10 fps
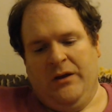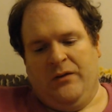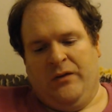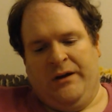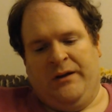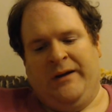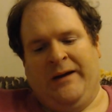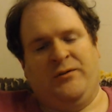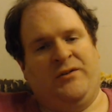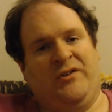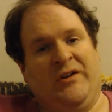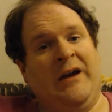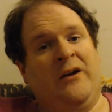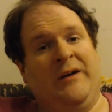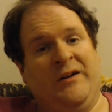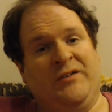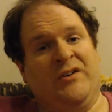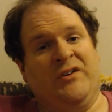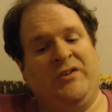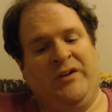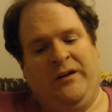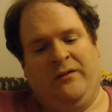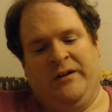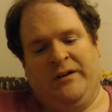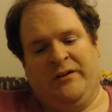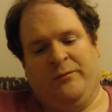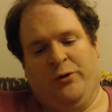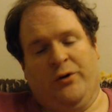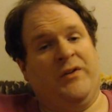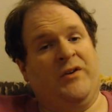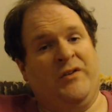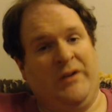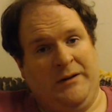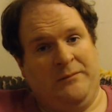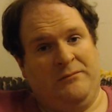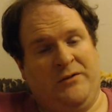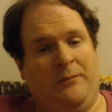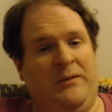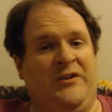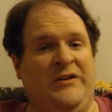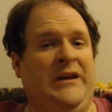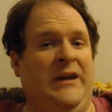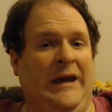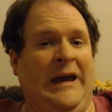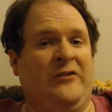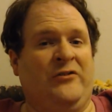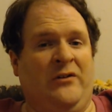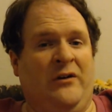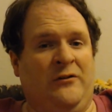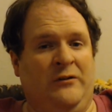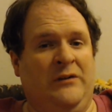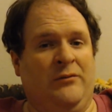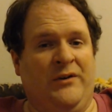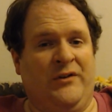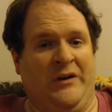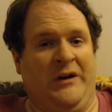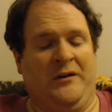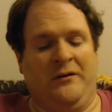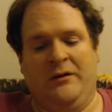Then, after desire has conceived, it gives birth to sin. So that means taking action on your evil desire.